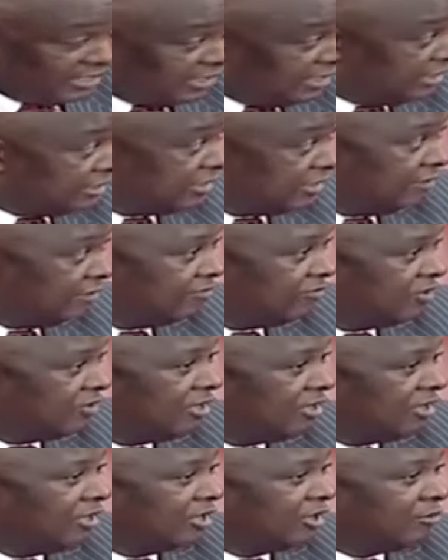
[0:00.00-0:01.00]
Senate.
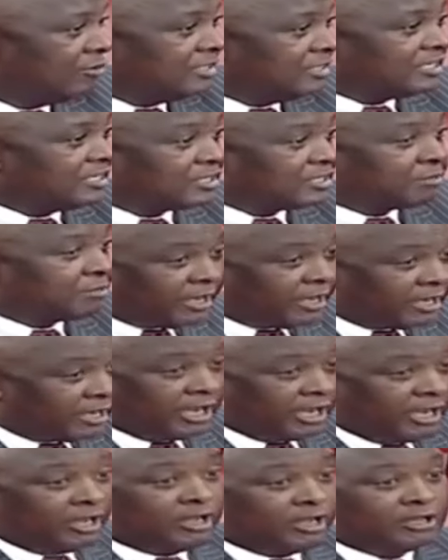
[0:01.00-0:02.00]
Mr.
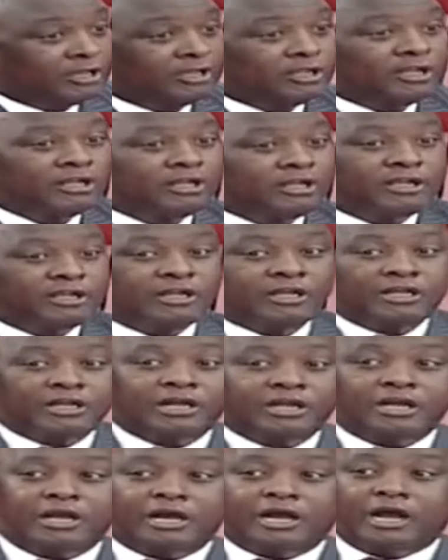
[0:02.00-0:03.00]
Speaker,
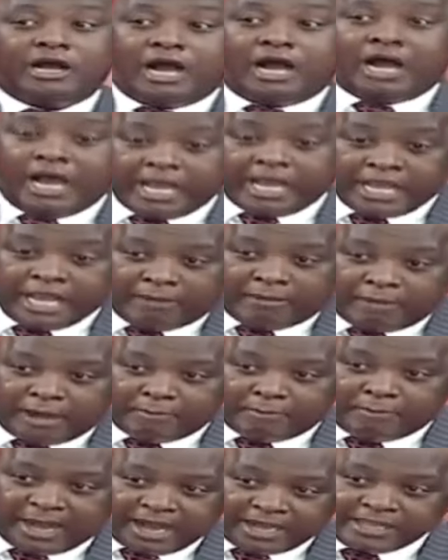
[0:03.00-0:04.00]
I am
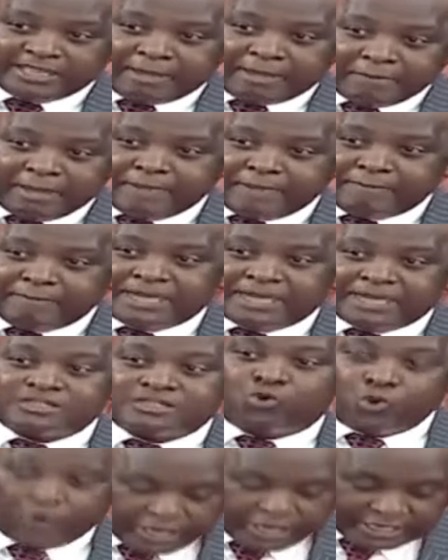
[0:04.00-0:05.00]
among the
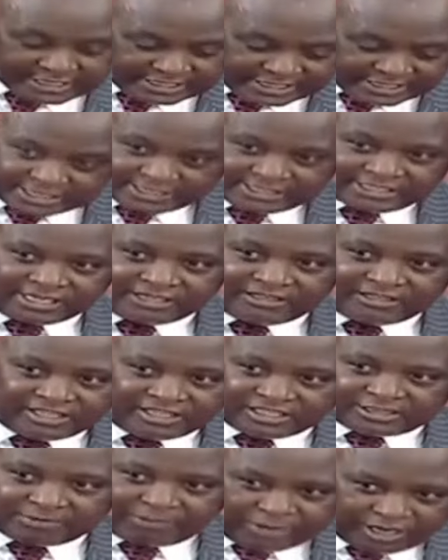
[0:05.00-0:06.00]
members who rejected
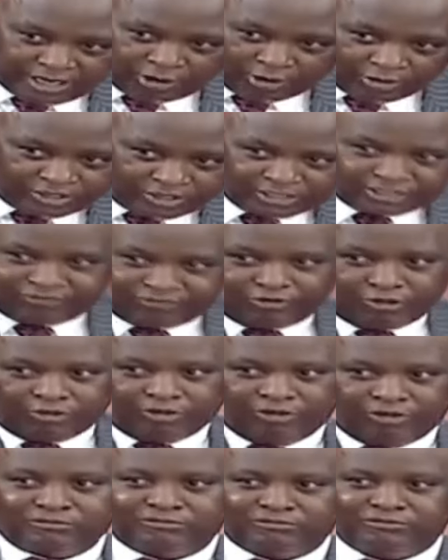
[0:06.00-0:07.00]
this bill on this
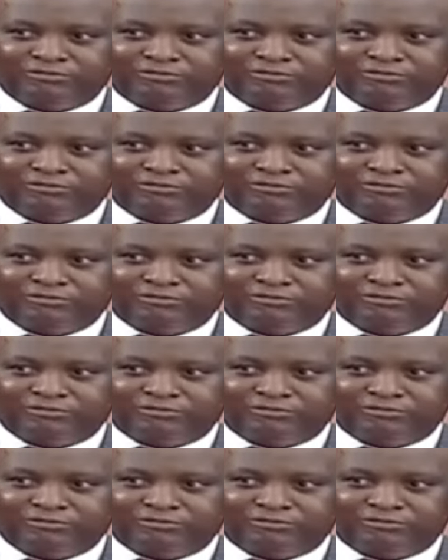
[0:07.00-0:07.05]
floor,